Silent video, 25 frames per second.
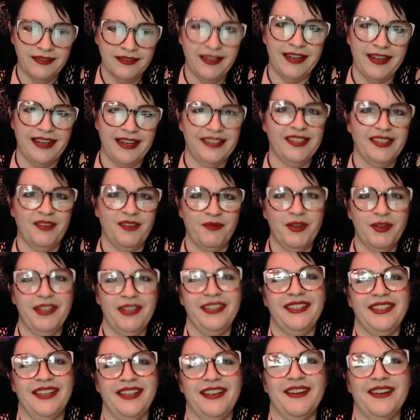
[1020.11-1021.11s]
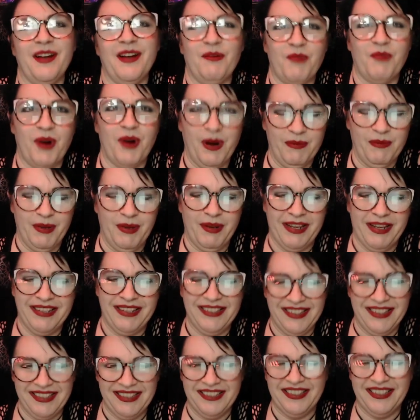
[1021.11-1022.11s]
like I said, really did a number on me
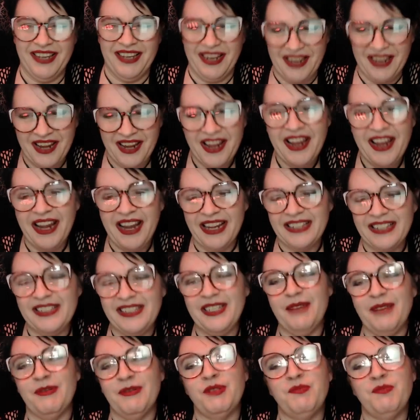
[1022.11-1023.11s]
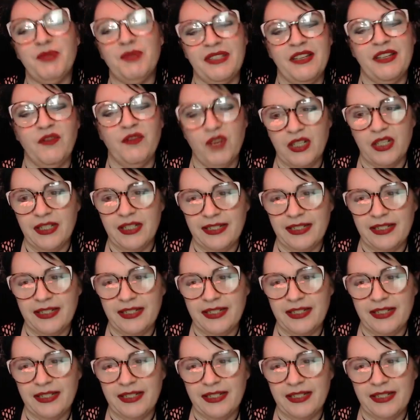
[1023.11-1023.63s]
because this is like, it seemed specifically